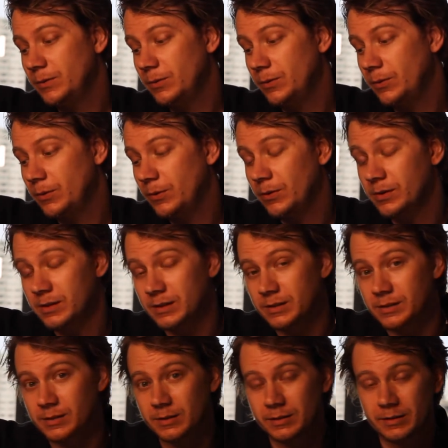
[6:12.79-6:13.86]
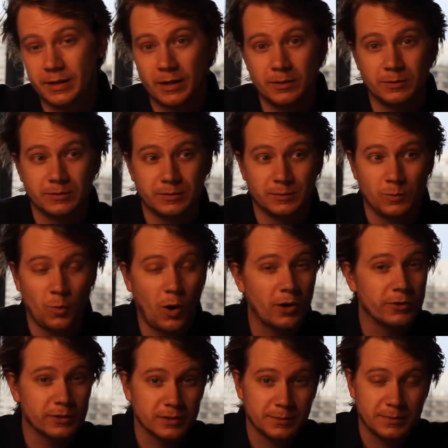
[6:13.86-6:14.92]
or, you know,
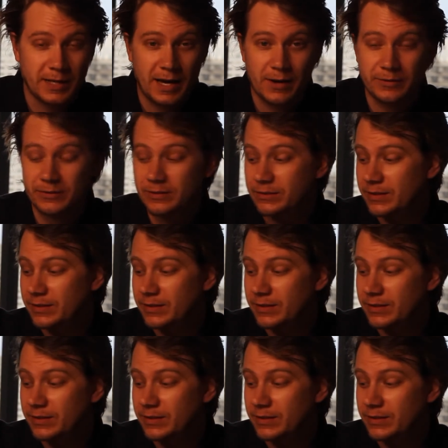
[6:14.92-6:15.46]
watering them down,